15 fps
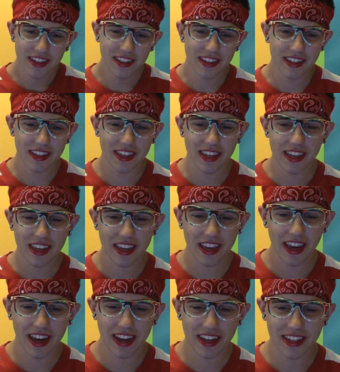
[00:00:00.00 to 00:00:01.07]
Zeke
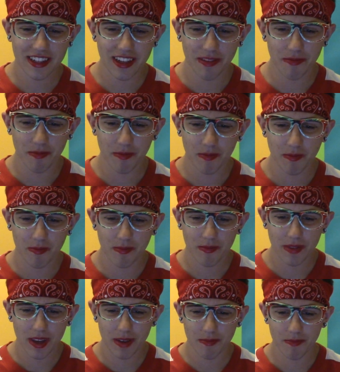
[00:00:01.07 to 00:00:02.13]
asked and
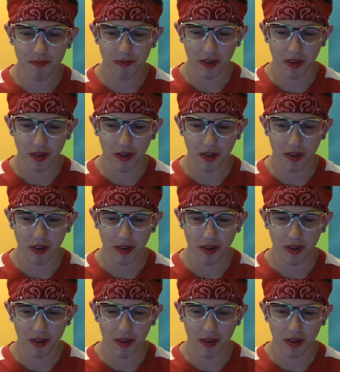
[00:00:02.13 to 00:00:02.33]
and